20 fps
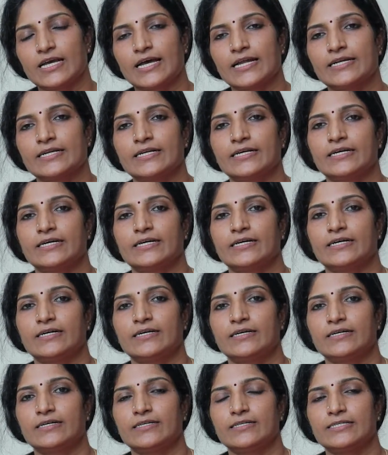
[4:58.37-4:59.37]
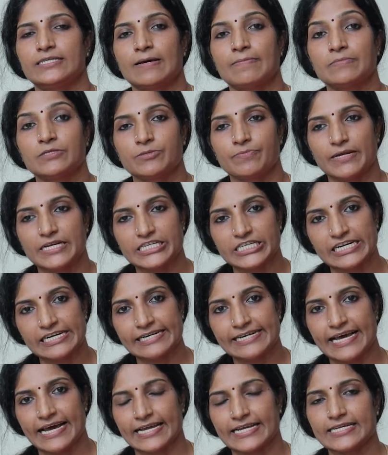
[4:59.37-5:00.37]
and some
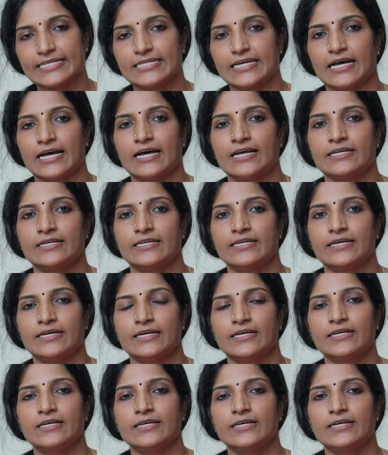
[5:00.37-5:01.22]
special diet, and